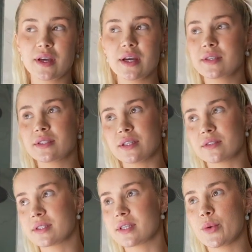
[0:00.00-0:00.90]
as I
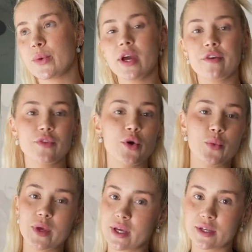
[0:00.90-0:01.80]
tend to say, we have no
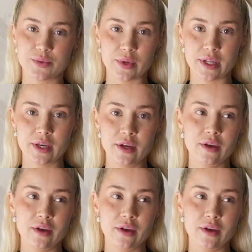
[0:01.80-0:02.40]
weekend really.